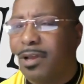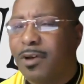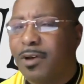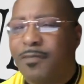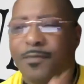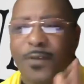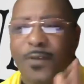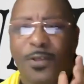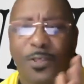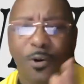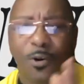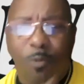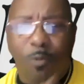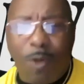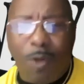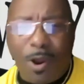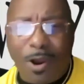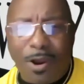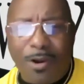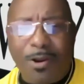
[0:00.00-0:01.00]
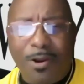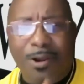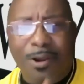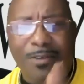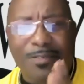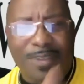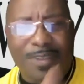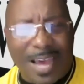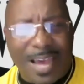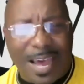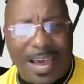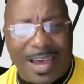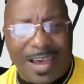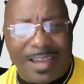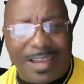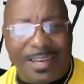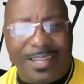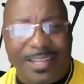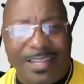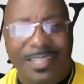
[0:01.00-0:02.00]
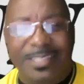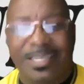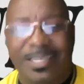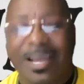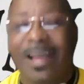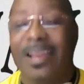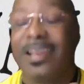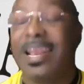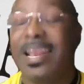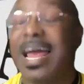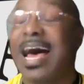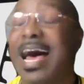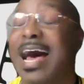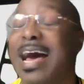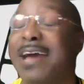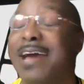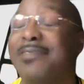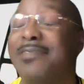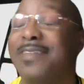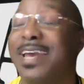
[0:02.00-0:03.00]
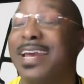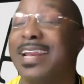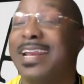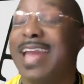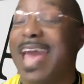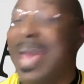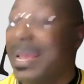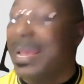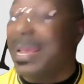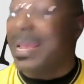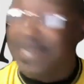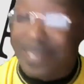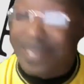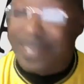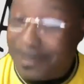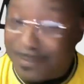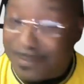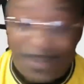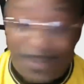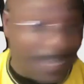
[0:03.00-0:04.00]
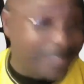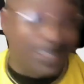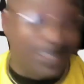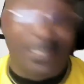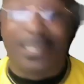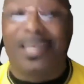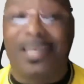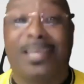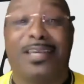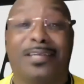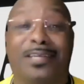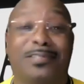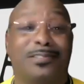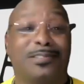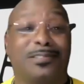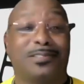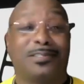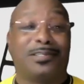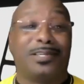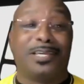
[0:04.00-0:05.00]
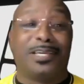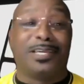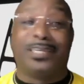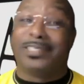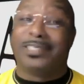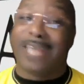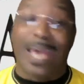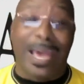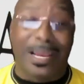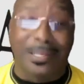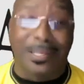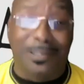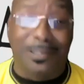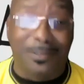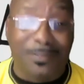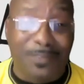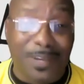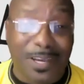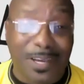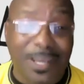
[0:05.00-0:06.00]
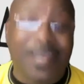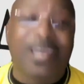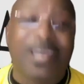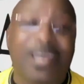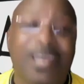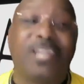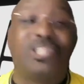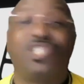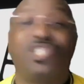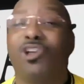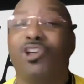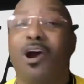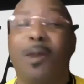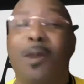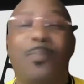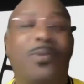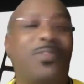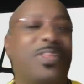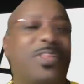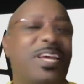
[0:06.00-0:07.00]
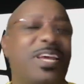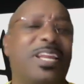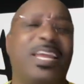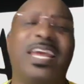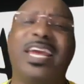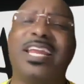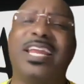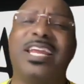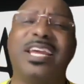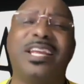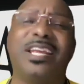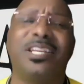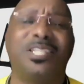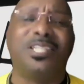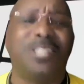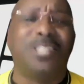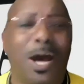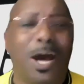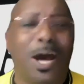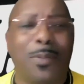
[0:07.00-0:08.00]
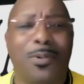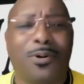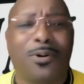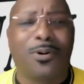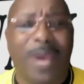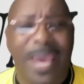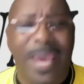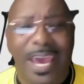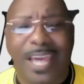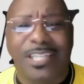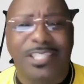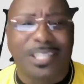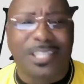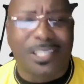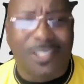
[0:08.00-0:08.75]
for the word of God is alive and active. Yes, it is. It's active. It's sharper than any double-edged